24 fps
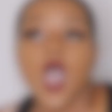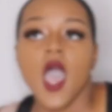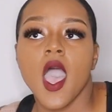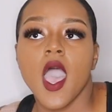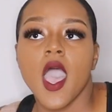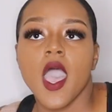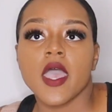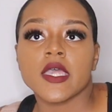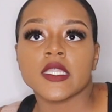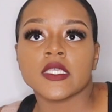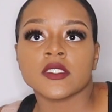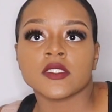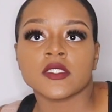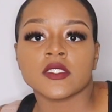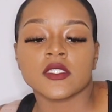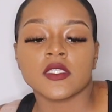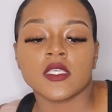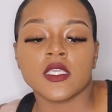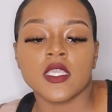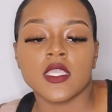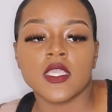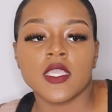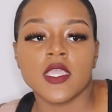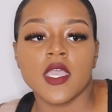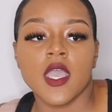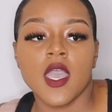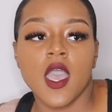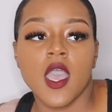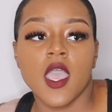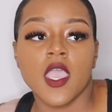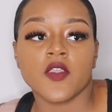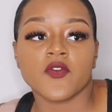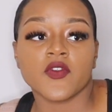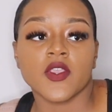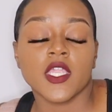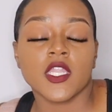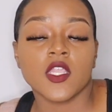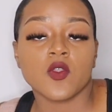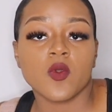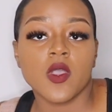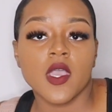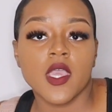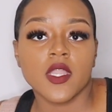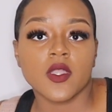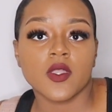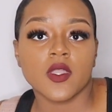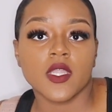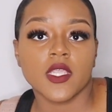Honestly, if
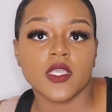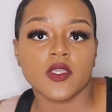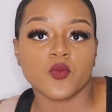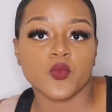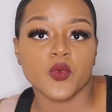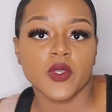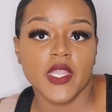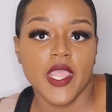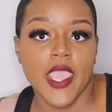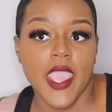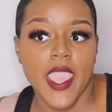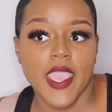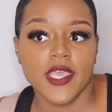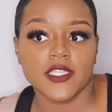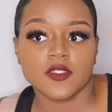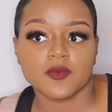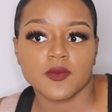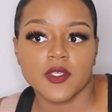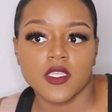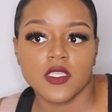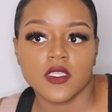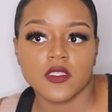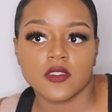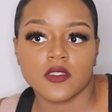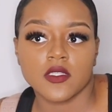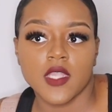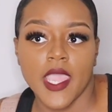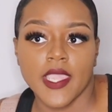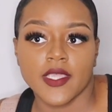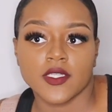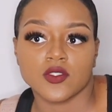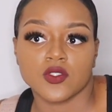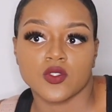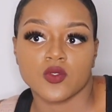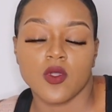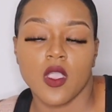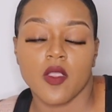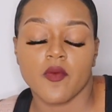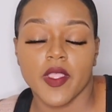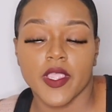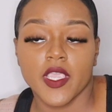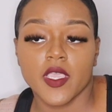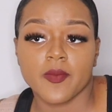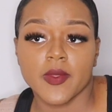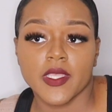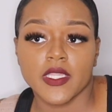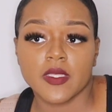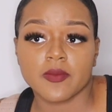anyone would ask me, like, do I
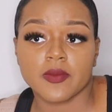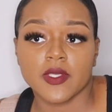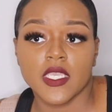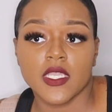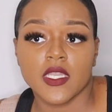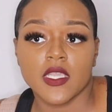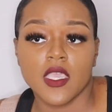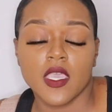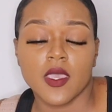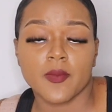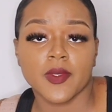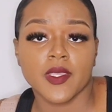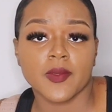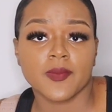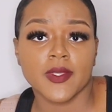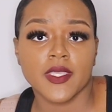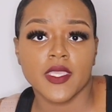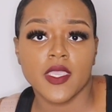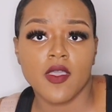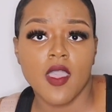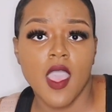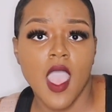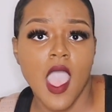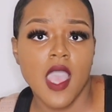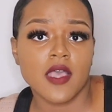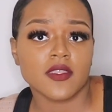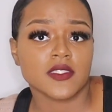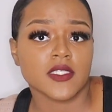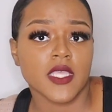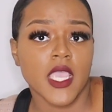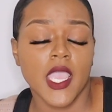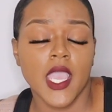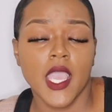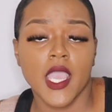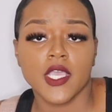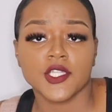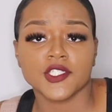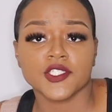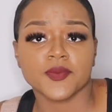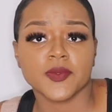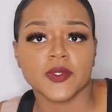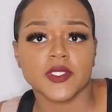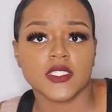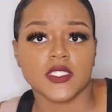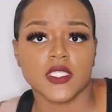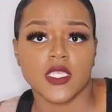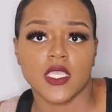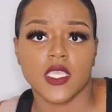recommend them getting a BBL, I'll say
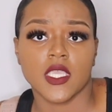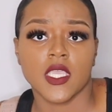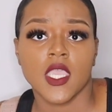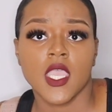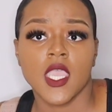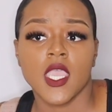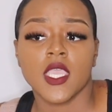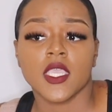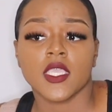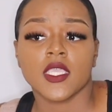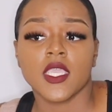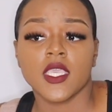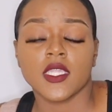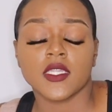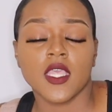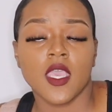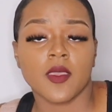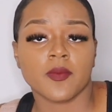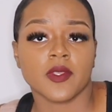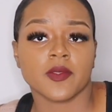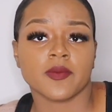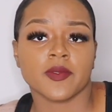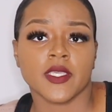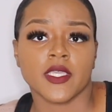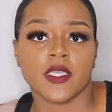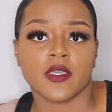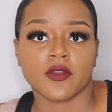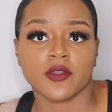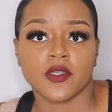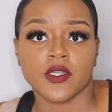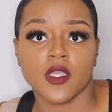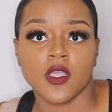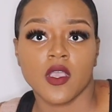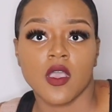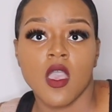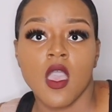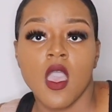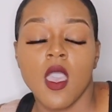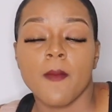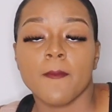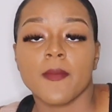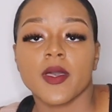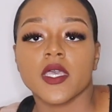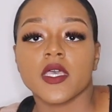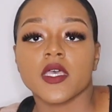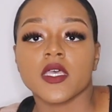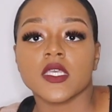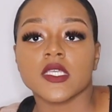100%. Get that BBL, girl.
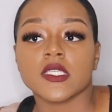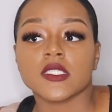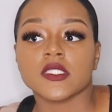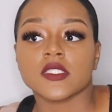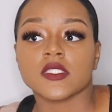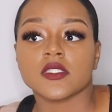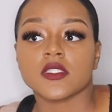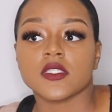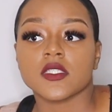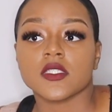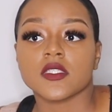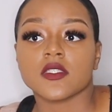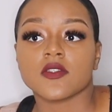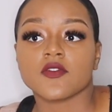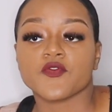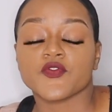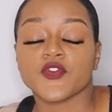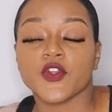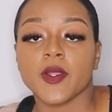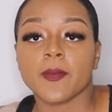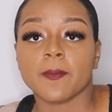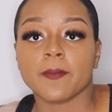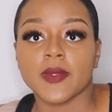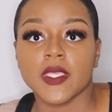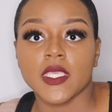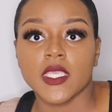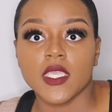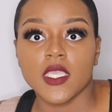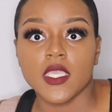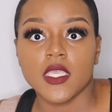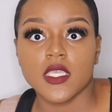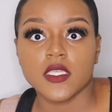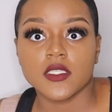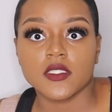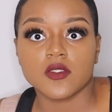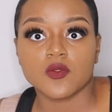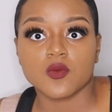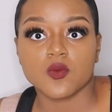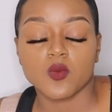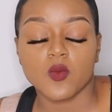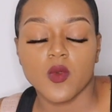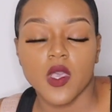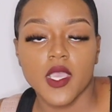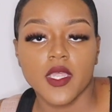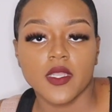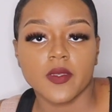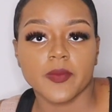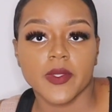Because for me, it's
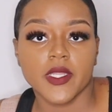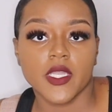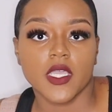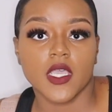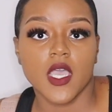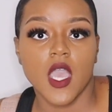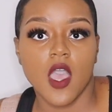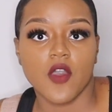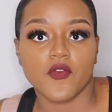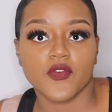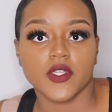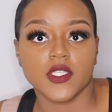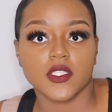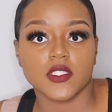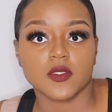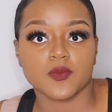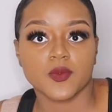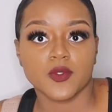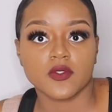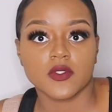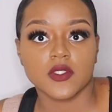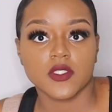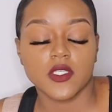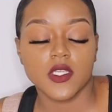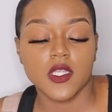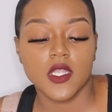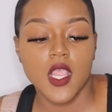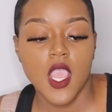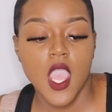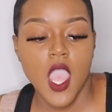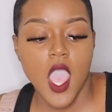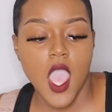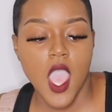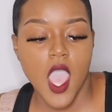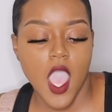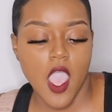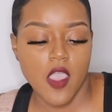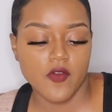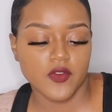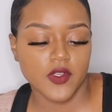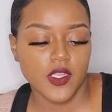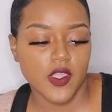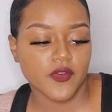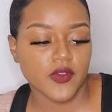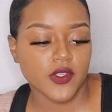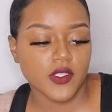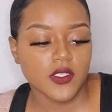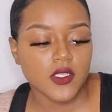one, been a confidence booster. I've
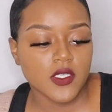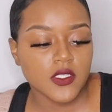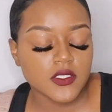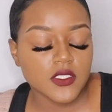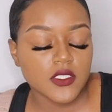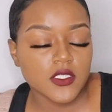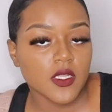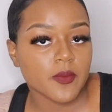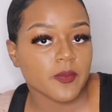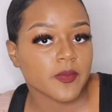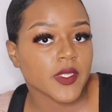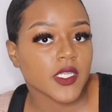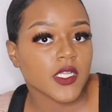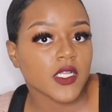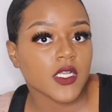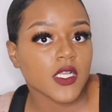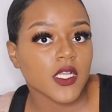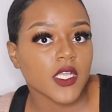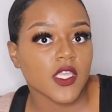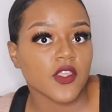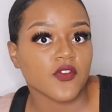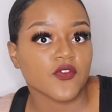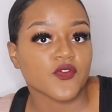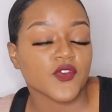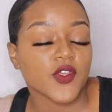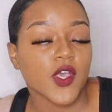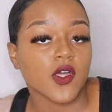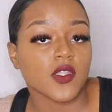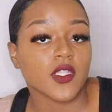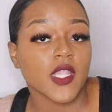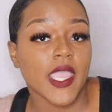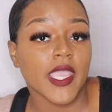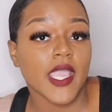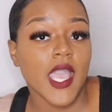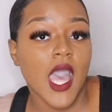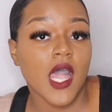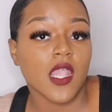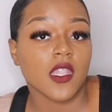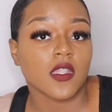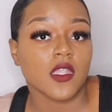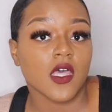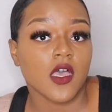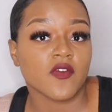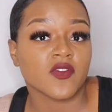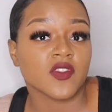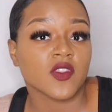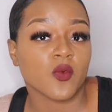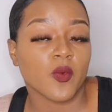never looked in the mirror and felt like I
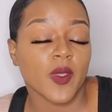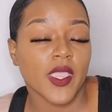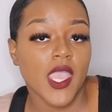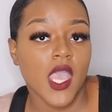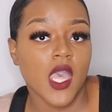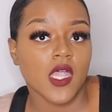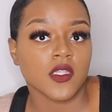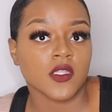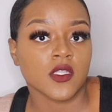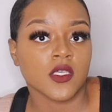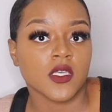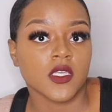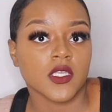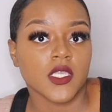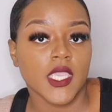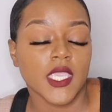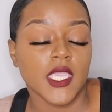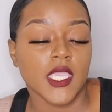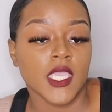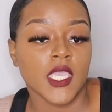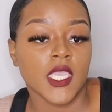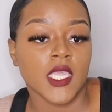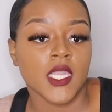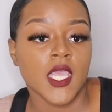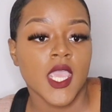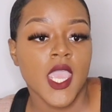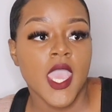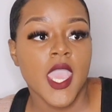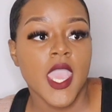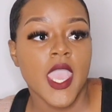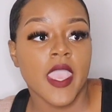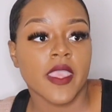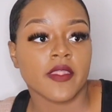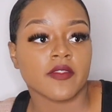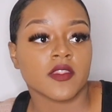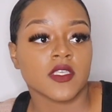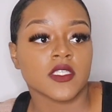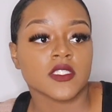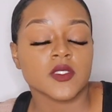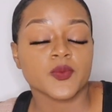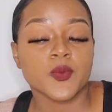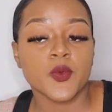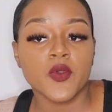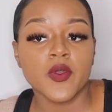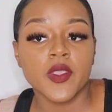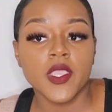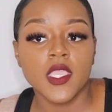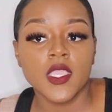love the way I look. And at this
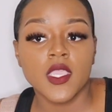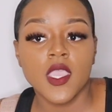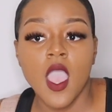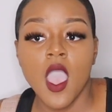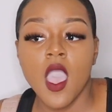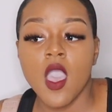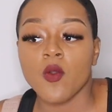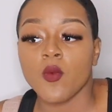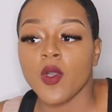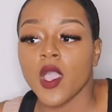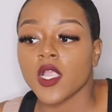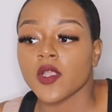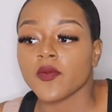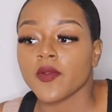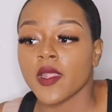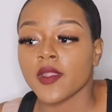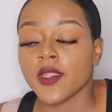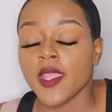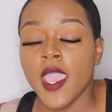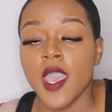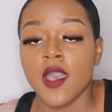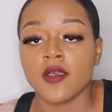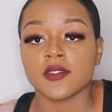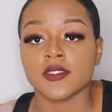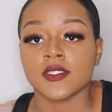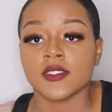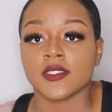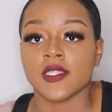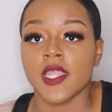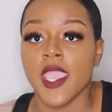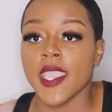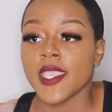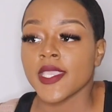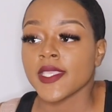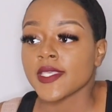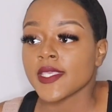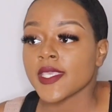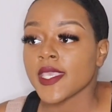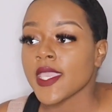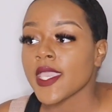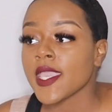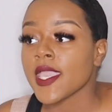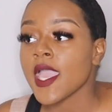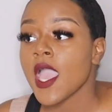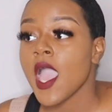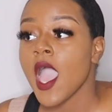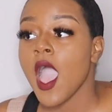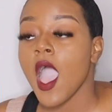point, I'll walk around the house
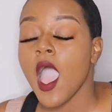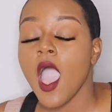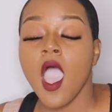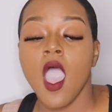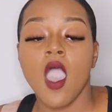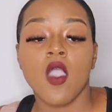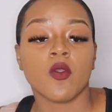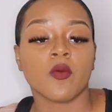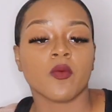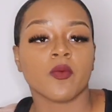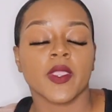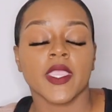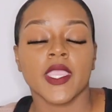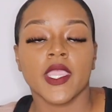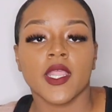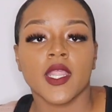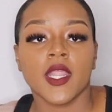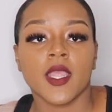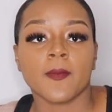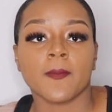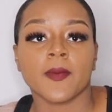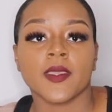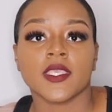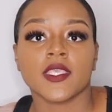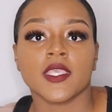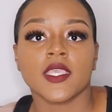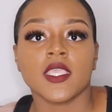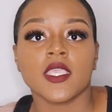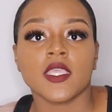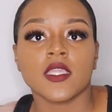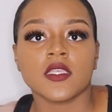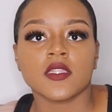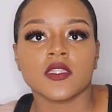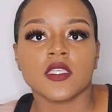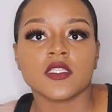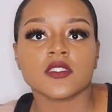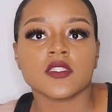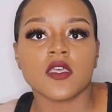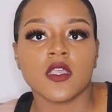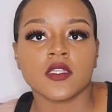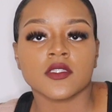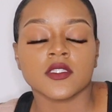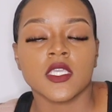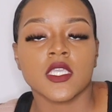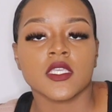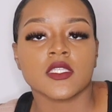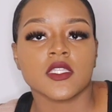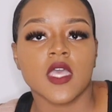naked. I'll wear a bikini. These
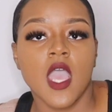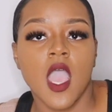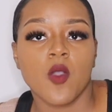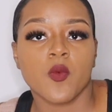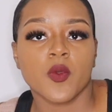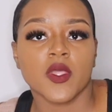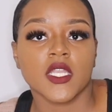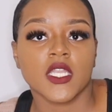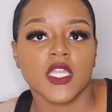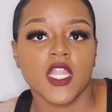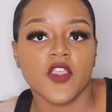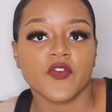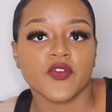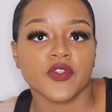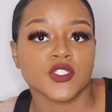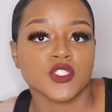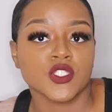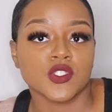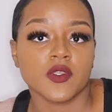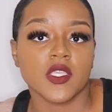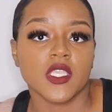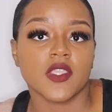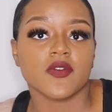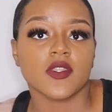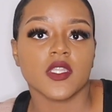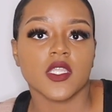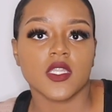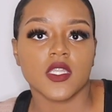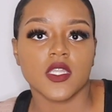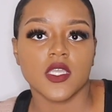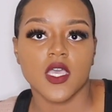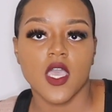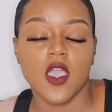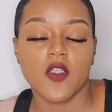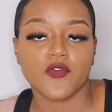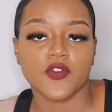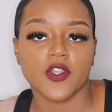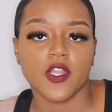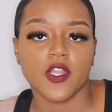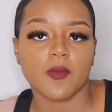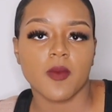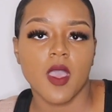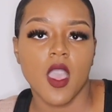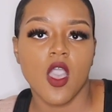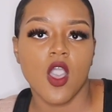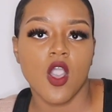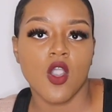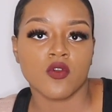are things that I would never do. Even in the comfort of
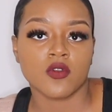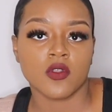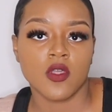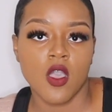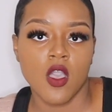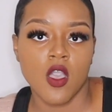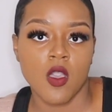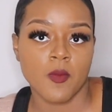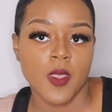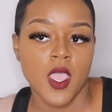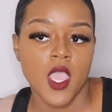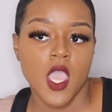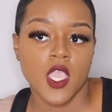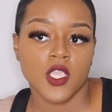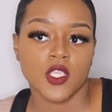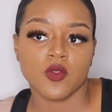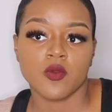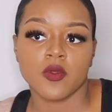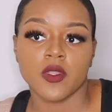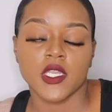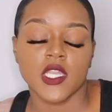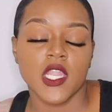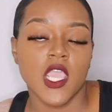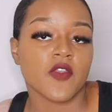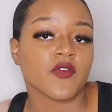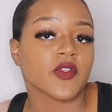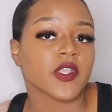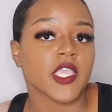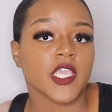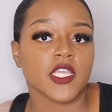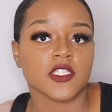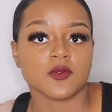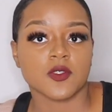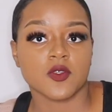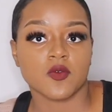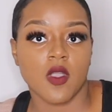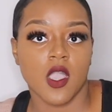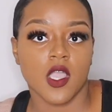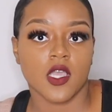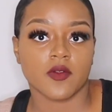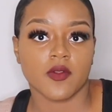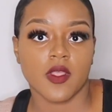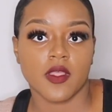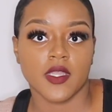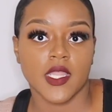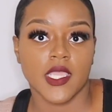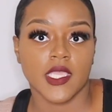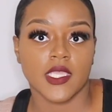my own home, you would never catch me walking
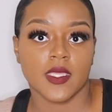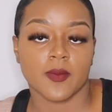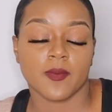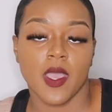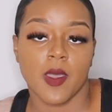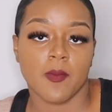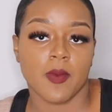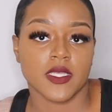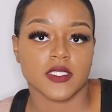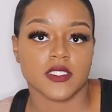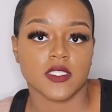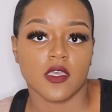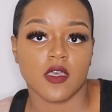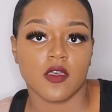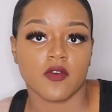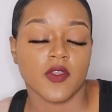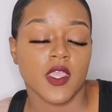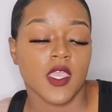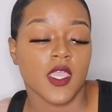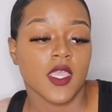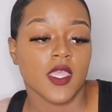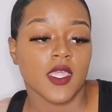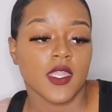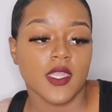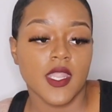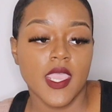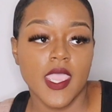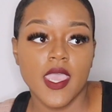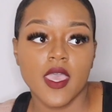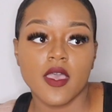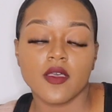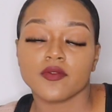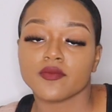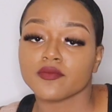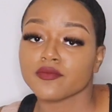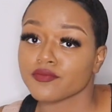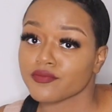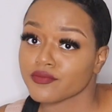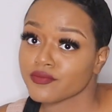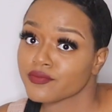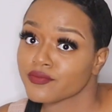around naked by myself. Now,